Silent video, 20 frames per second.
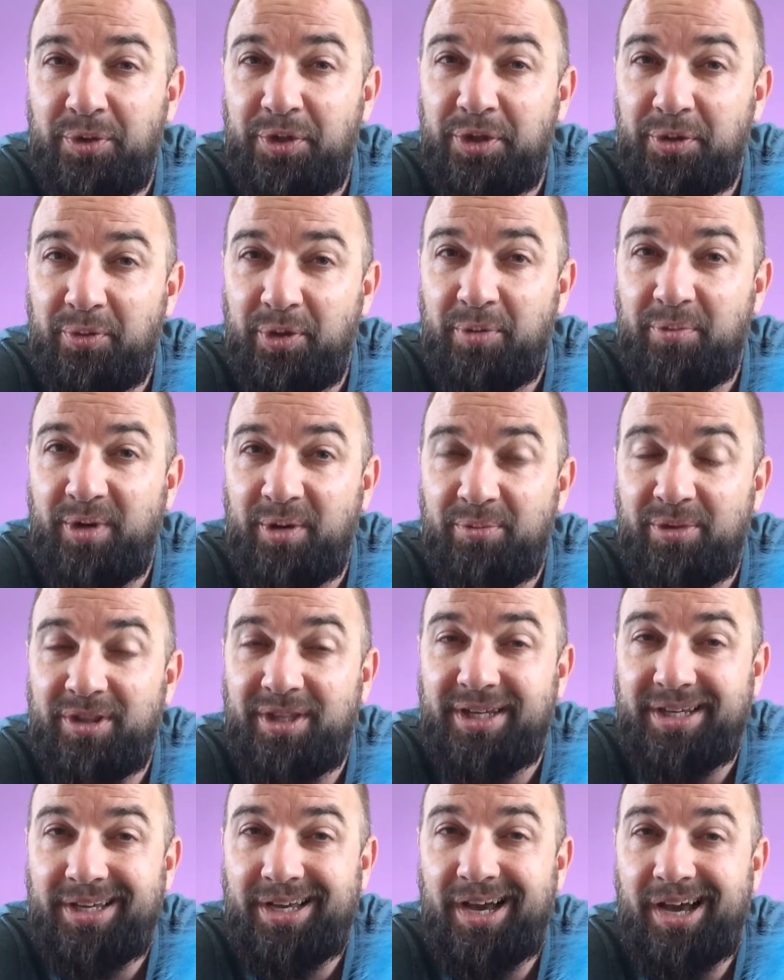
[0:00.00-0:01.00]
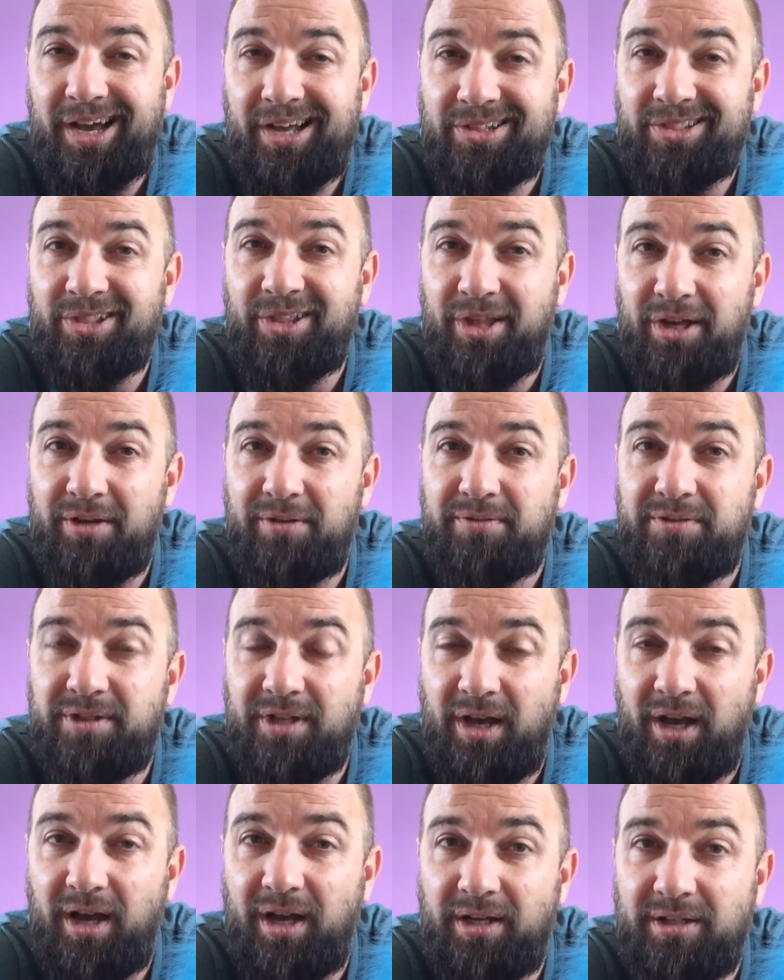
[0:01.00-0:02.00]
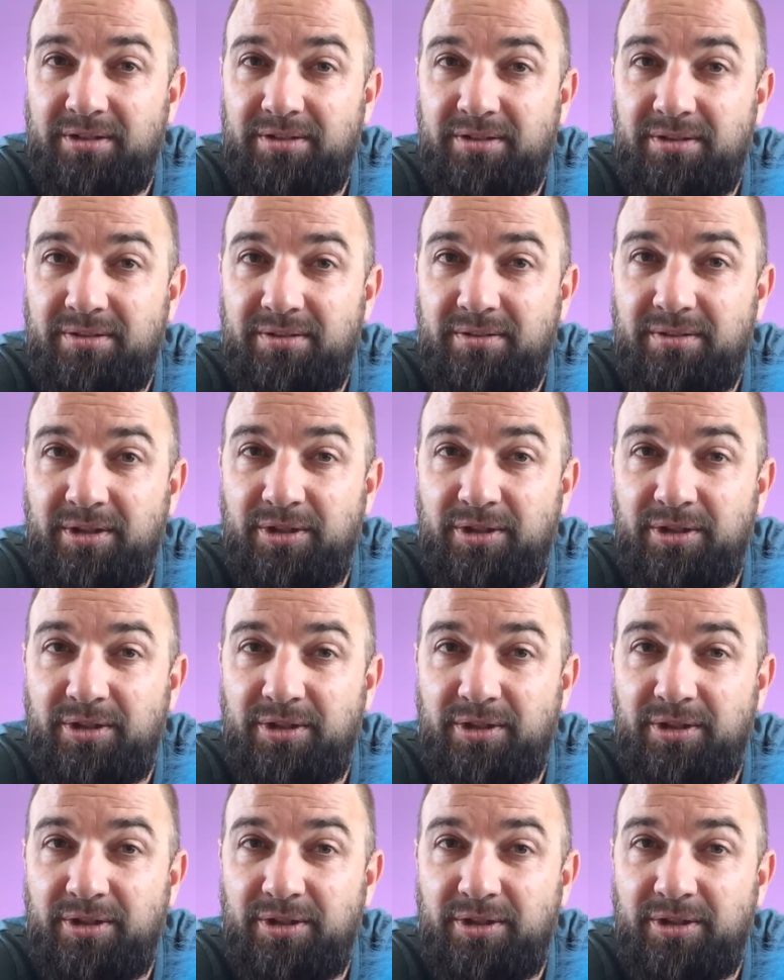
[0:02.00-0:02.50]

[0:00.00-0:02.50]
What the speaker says: we can remember that God loves us.